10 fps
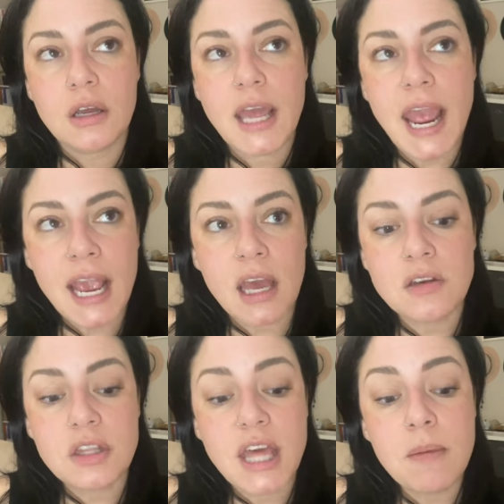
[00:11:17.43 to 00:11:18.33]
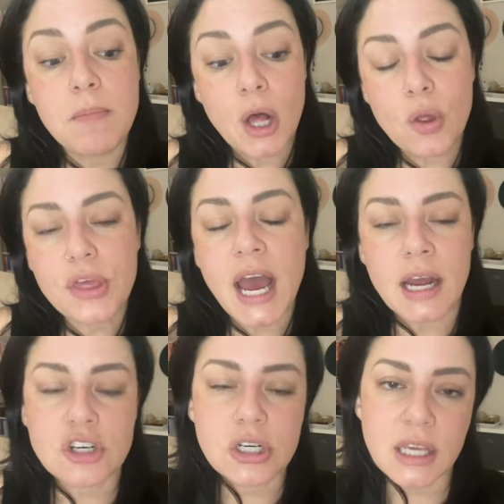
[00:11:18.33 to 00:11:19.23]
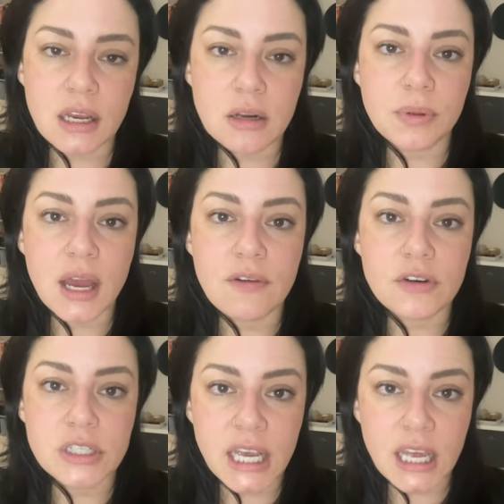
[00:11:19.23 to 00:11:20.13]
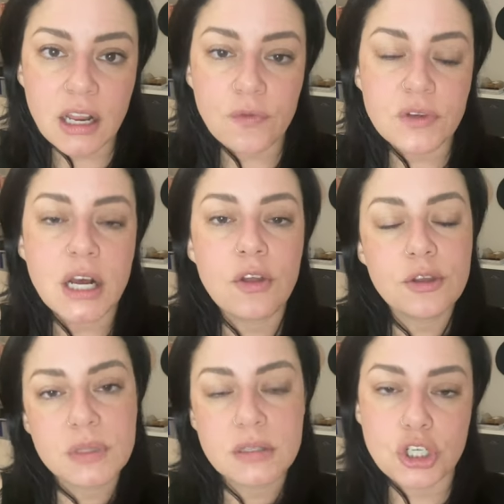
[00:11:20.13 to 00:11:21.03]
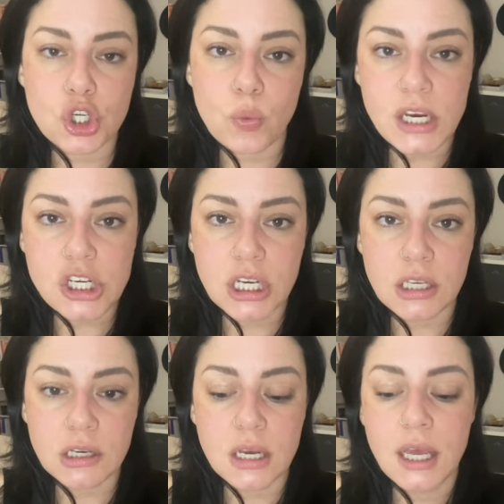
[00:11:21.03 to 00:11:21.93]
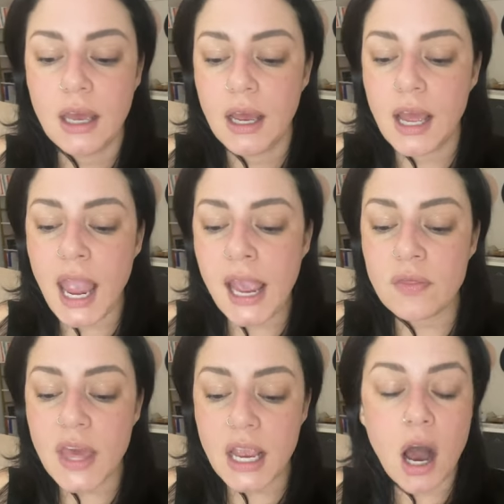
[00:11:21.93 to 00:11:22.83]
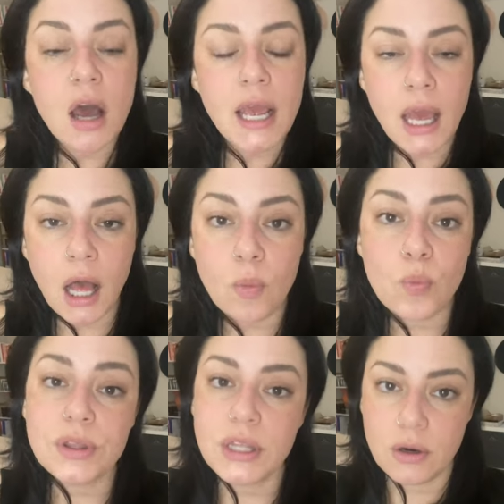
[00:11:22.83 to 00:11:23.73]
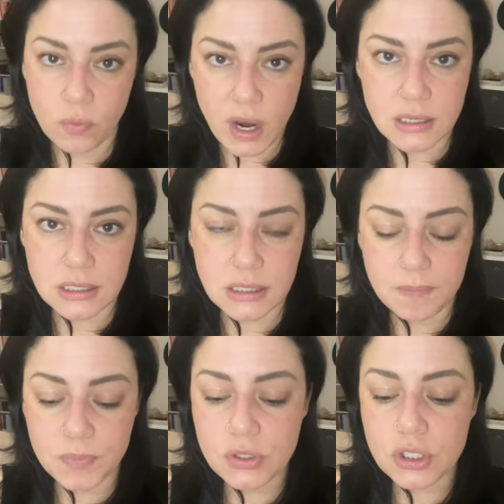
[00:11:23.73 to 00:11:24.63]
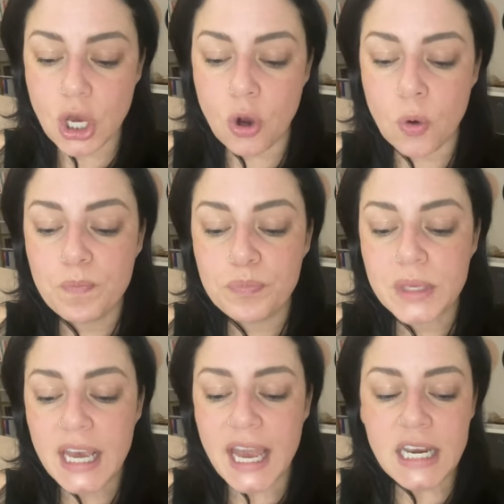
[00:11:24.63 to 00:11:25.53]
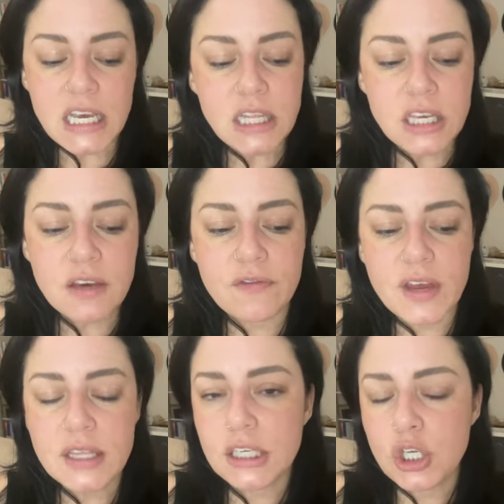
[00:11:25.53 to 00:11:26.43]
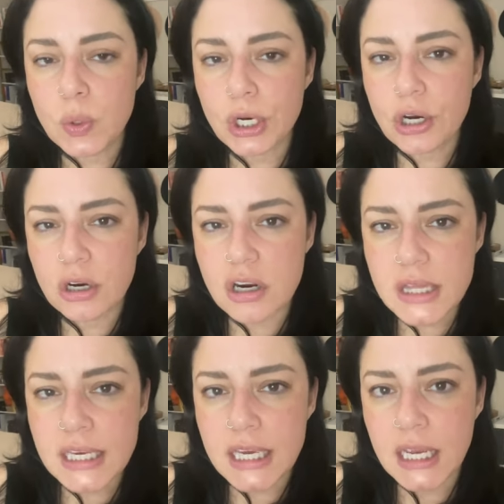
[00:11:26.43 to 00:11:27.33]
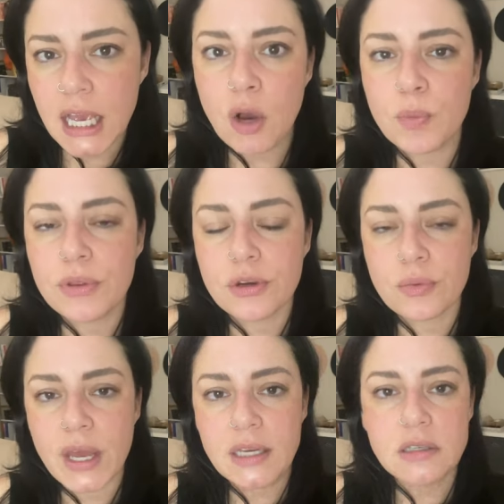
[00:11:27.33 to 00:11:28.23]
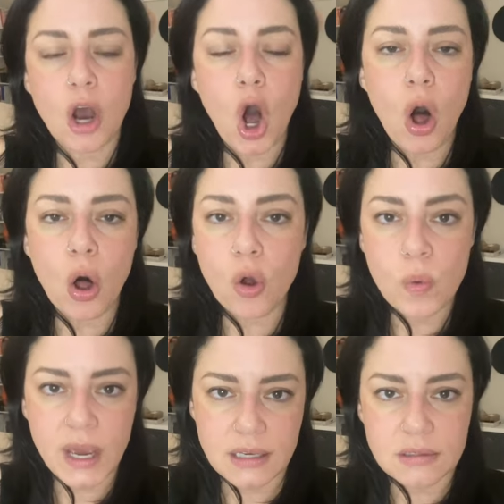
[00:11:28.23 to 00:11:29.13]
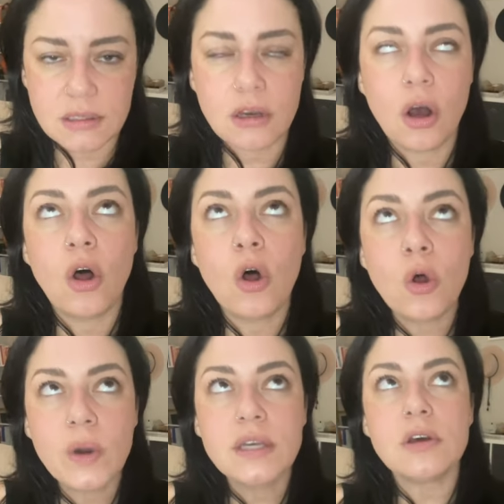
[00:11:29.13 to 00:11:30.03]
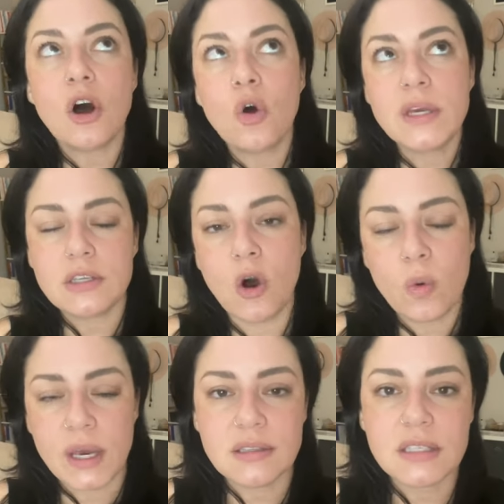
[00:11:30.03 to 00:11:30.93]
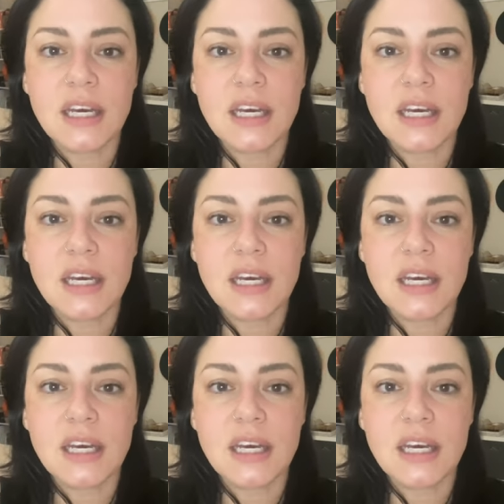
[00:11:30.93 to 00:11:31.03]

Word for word: And they both actually had to apply for TANF, tell them the situation and they got help with their rent. So, and in the event that you are currently getting help with your rent, always, always, always, always